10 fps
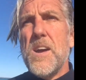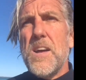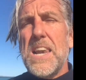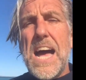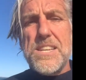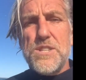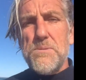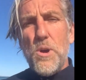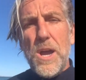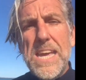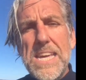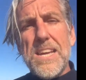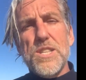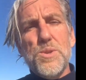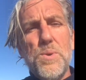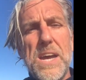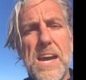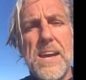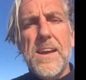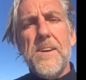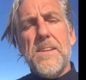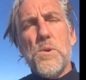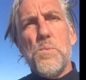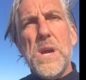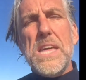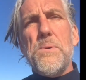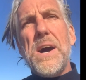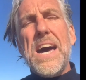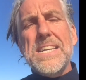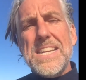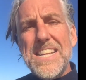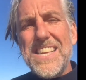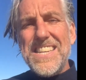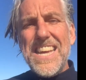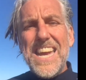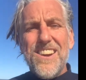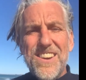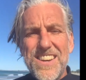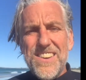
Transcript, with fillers: Last of the Mohicans where where they were hunting the deer and